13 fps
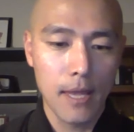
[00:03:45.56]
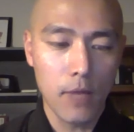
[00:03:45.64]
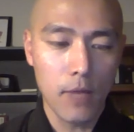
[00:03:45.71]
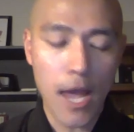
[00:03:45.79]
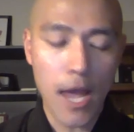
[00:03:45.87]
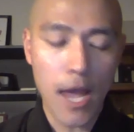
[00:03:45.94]

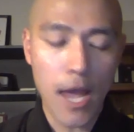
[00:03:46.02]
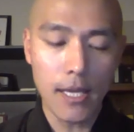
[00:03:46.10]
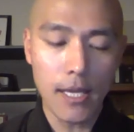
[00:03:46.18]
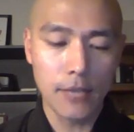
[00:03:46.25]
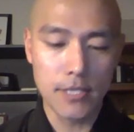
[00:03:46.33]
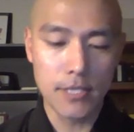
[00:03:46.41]
What I'd
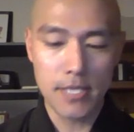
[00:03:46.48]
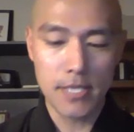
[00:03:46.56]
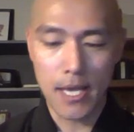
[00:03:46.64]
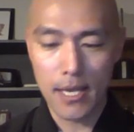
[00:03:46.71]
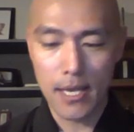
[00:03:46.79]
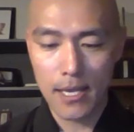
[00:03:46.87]
like to
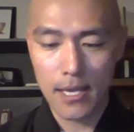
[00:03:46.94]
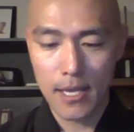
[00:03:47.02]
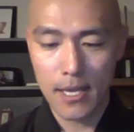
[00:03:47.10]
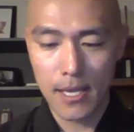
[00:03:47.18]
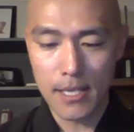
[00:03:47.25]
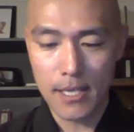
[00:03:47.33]
say
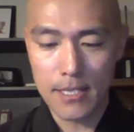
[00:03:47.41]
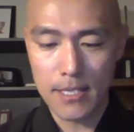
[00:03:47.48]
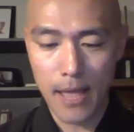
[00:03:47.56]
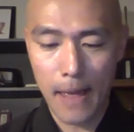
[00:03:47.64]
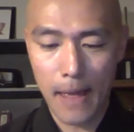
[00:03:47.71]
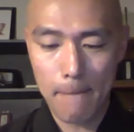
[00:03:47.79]
is
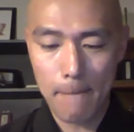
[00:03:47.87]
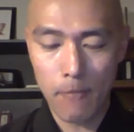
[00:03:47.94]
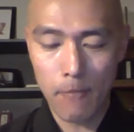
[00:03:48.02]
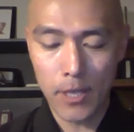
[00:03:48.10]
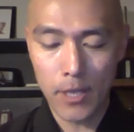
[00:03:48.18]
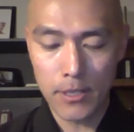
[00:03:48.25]
that
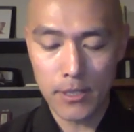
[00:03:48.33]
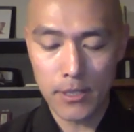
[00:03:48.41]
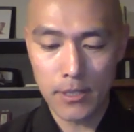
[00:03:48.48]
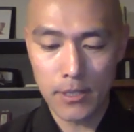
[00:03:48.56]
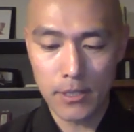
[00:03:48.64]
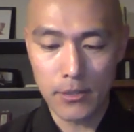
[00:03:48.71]

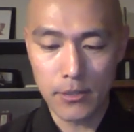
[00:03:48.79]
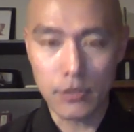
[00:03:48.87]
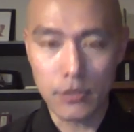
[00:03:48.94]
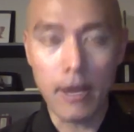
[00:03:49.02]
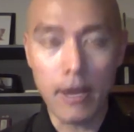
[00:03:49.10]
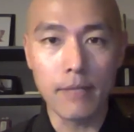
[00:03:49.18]
when you're
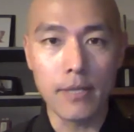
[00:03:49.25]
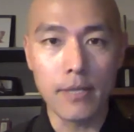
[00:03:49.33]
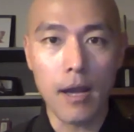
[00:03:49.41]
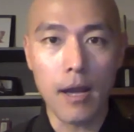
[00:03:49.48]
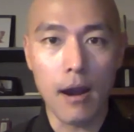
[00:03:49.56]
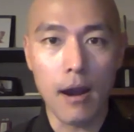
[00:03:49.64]
driving
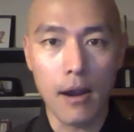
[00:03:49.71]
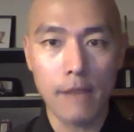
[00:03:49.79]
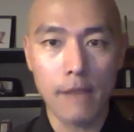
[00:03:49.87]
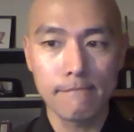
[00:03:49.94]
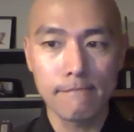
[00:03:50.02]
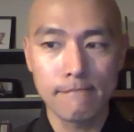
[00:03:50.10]
the car,
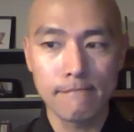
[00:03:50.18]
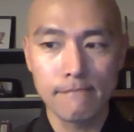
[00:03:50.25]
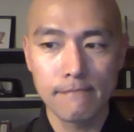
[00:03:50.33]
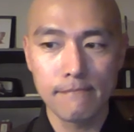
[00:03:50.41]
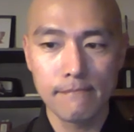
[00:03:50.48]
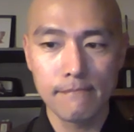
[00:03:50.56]

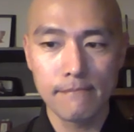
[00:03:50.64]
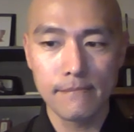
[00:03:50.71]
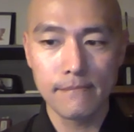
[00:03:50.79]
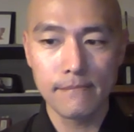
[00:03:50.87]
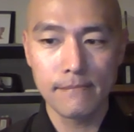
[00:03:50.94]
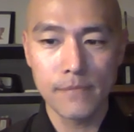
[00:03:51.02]

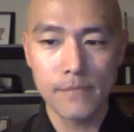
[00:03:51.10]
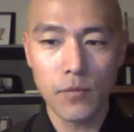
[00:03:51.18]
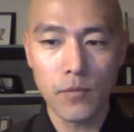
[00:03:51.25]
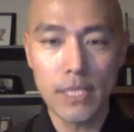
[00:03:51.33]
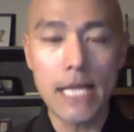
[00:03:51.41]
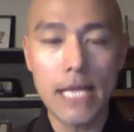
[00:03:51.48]

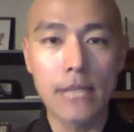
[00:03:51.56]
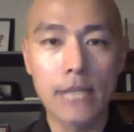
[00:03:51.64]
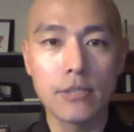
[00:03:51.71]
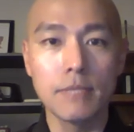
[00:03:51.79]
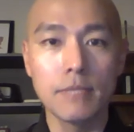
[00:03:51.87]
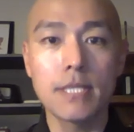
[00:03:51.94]
we
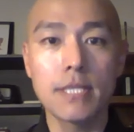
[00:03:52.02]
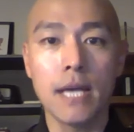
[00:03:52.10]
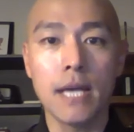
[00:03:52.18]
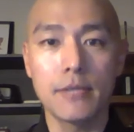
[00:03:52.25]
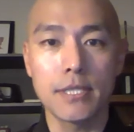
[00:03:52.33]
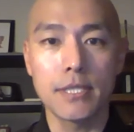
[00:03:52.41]
tend to
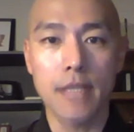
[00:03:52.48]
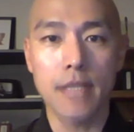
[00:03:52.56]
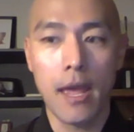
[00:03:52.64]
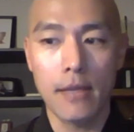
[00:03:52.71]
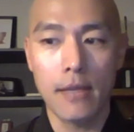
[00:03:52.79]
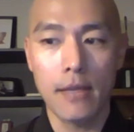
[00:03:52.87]

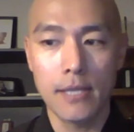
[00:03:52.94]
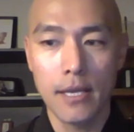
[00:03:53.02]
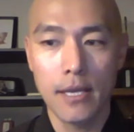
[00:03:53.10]
misunderstand